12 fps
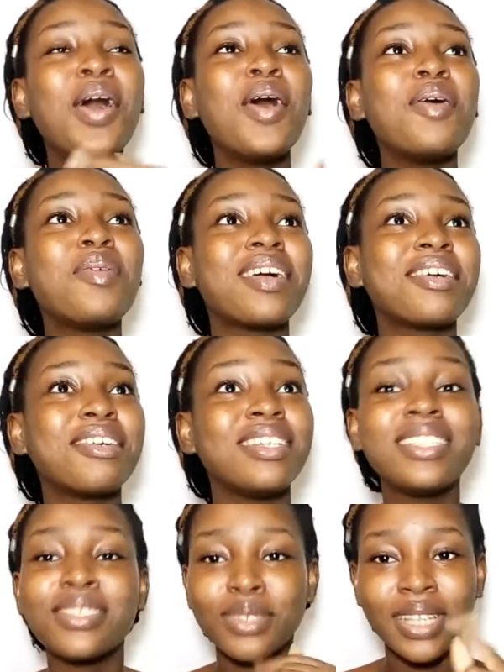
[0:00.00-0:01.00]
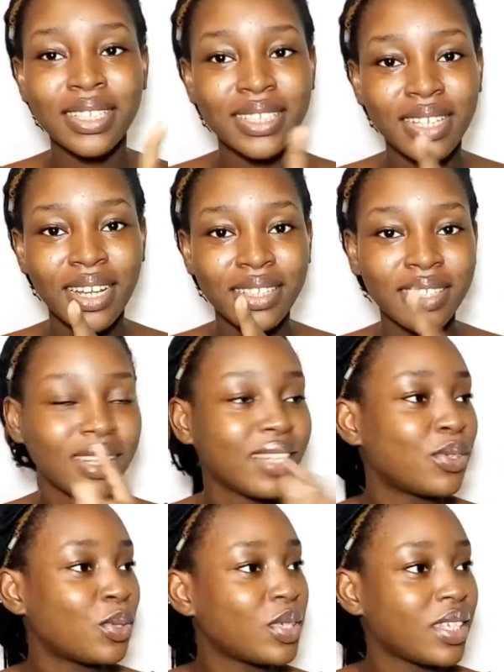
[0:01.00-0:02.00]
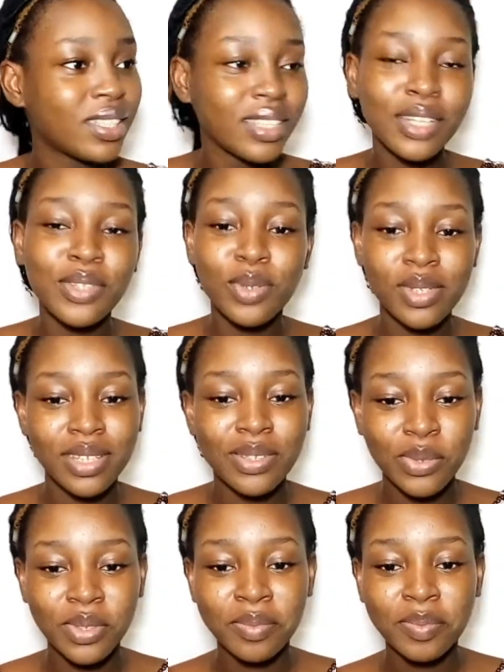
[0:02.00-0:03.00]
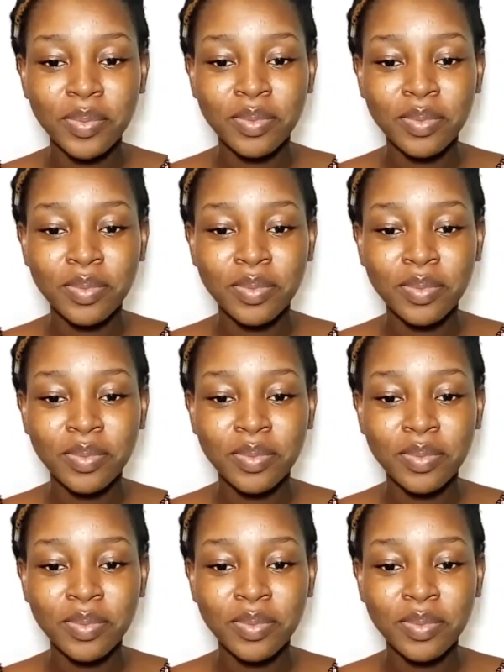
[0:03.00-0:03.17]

Oh my god, this is actually harder than I thought. Oh yeah, next word.